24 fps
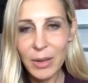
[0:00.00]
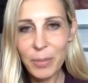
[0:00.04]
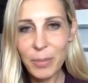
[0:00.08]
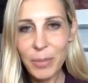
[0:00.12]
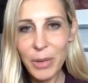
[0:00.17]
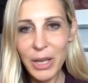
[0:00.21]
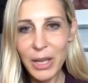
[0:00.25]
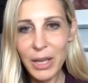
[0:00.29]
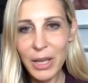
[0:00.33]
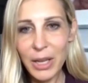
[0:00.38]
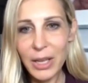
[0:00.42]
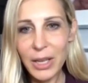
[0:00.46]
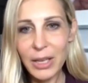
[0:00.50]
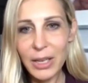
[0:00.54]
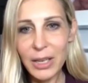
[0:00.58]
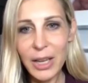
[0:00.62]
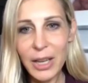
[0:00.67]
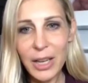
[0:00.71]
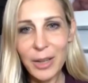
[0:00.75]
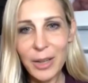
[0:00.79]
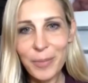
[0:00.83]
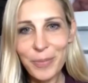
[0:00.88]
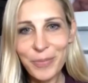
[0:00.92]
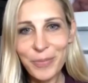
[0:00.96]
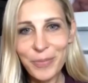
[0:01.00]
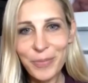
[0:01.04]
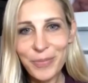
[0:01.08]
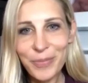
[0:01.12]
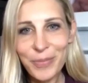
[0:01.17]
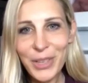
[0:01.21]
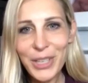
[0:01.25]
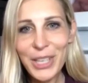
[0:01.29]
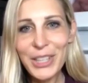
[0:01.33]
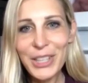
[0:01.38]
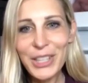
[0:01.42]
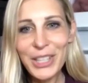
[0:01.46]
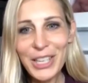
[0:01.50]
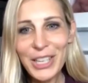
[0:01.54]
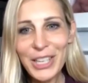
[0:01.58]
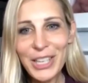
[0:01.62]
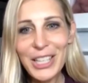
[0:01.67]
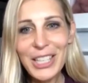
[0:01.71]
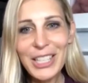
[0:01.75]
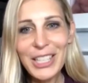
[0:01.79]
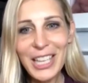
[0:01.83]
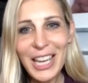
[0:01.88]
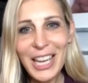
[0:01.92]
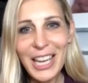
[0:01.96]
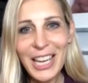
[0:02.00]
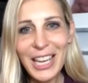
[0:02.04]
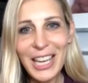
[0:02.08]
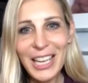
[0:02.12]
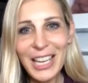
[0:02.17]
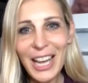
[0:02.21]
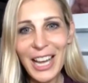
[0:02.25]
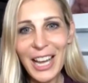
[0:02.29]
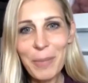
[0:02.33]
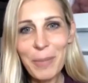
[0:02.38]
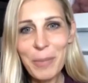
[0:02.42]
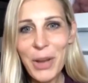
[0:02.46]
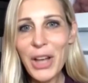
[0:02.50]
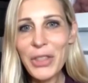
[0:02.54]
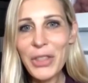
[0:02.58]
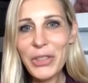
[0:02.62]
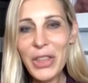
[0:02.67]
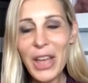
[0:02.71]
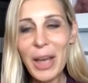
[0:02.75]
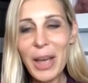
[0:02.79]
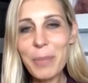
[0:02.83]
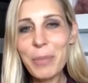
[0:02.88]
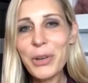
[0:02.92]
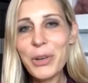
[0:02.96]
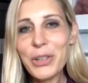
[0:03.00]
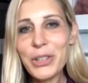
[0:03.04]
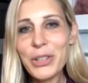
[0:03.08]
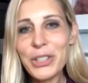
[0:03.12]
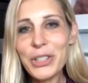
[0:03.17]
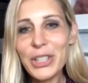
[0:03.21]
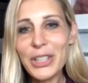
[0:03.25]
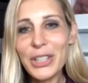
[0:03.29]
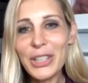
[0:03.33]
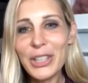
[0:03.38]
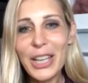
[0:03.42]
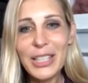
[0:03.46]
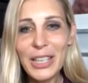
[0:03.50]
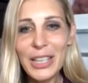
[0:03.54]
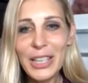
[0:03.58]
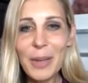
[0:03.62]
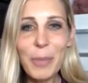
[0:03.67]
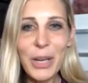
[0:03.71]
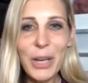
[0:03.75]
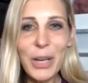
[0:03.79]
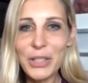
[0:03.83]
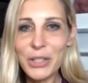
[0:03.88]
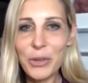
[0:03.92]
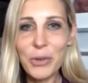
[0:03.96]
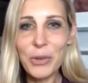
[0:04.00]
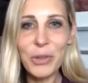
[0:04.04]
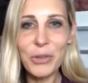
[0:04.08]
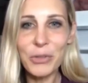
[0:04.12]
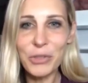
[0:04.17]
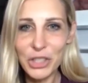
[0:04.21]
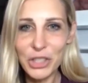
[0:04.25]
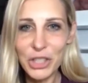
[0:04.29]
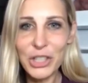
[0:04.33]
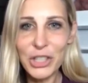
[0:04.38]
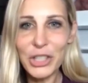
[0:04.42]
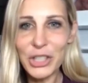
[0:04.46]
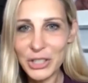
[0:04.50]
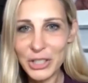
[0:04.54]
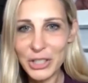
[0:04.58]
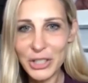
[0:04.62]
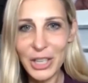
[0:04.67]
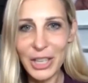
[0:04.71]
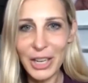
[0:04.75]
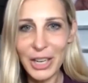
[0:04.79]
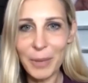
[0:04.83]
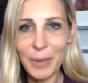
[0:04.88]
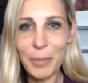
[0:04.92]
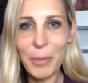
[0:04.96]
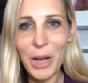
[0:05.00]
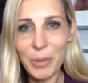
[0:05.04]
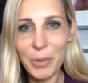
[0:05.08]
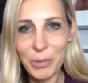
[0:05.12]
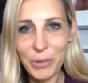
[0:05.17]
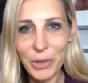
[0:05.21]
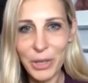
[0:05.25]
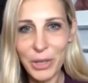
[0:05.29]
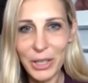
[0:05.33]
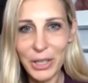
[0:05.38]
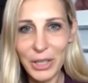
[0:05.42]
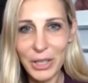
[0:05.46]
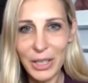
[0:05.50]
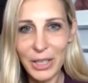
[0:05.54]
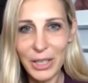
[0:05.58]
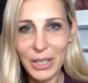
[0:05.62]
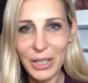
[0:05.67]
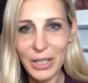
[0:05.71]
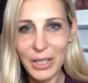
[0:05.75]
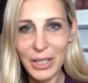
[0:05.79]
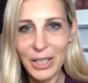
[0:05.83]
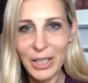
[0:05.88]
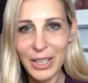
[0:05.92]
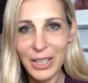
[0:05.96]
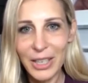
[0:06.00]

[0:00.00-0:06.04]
But at the end of the day, I'm not that person. That's not my zone of genius that I'm operating in.